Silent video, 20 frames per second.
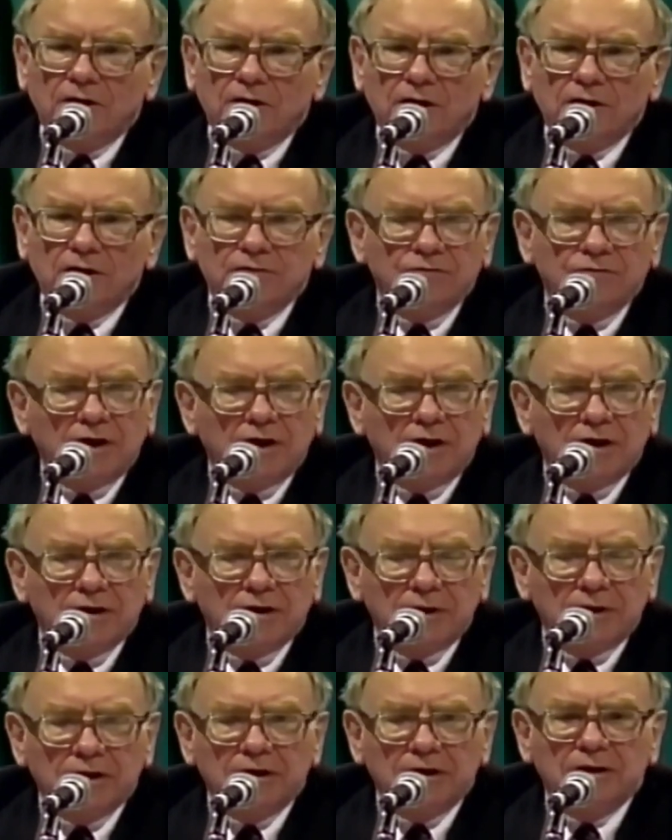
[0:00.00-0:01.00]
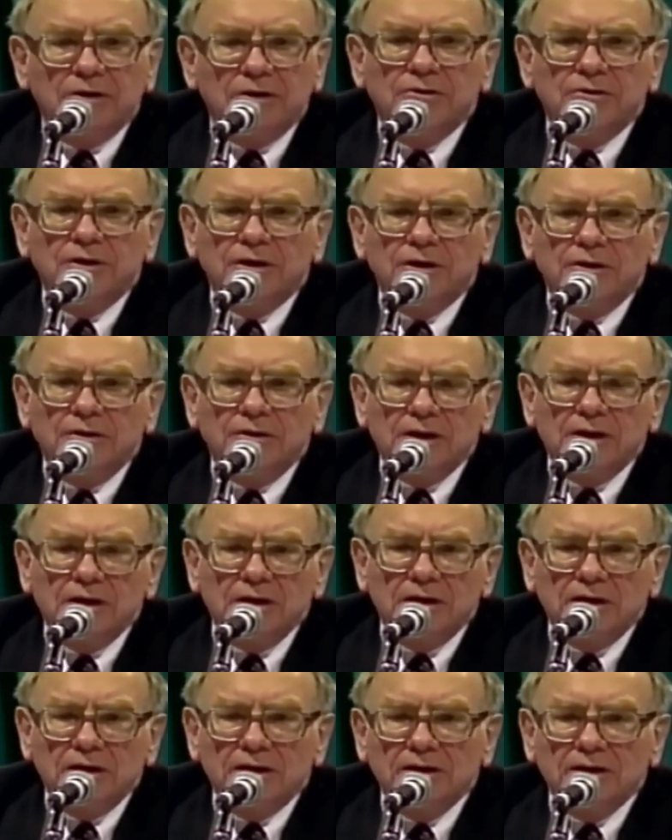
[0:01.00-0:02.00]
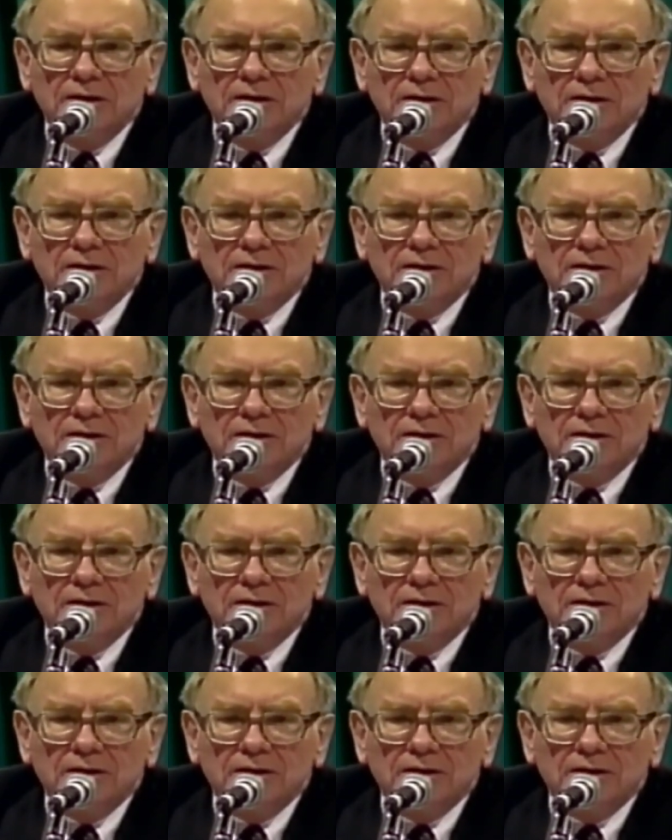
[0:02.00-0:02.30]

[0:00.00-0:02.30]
far, far greater than the